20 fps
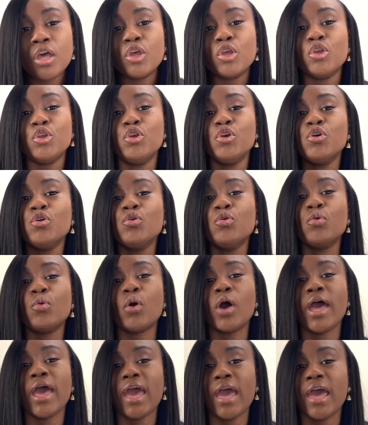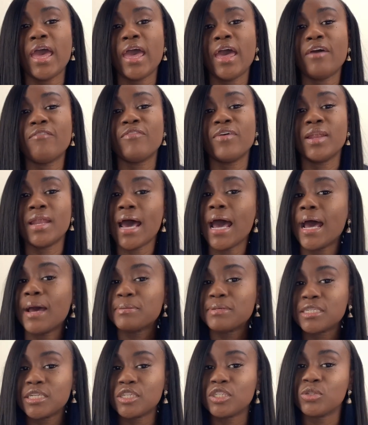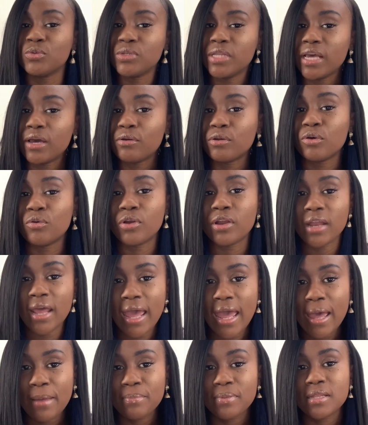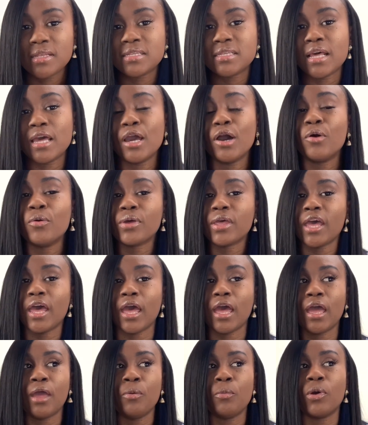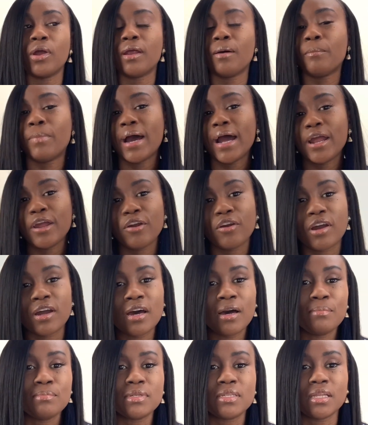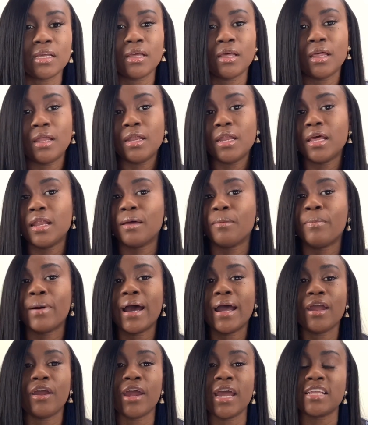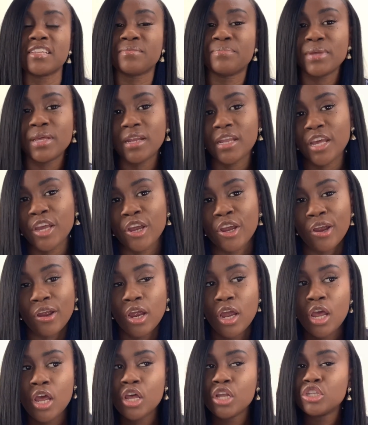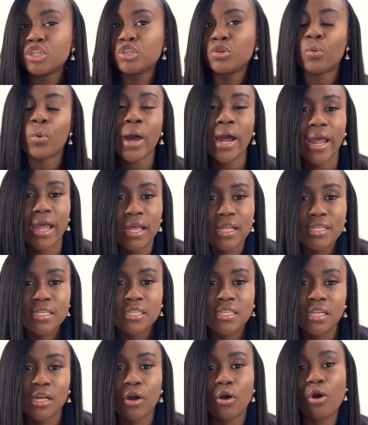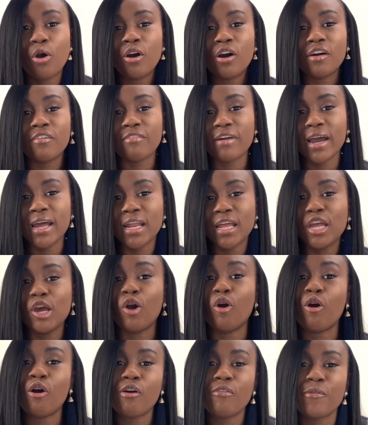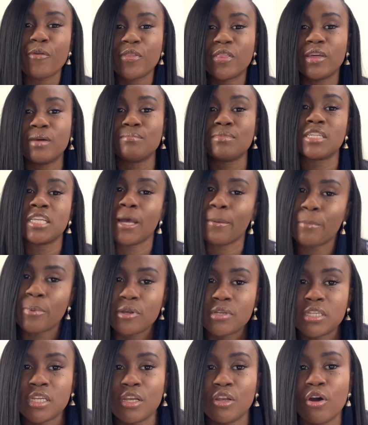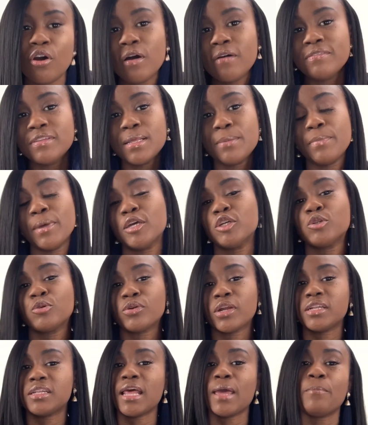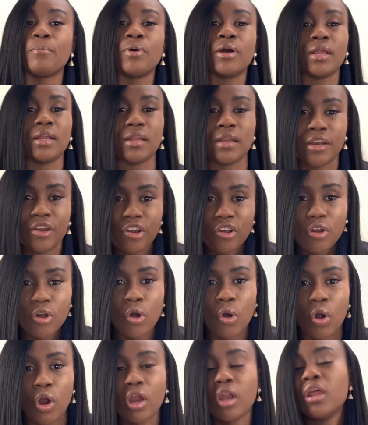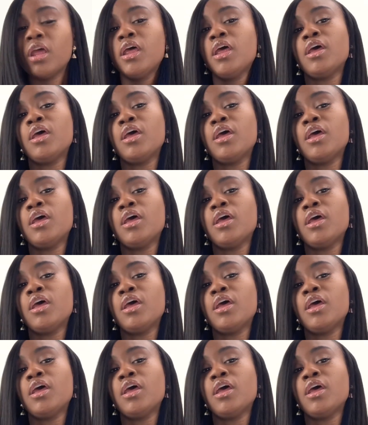you have an option to download an app to say, okay, when a buyer comes in and a buyer has been here twice already, offer them 10% off to make sure that they put it in their cart.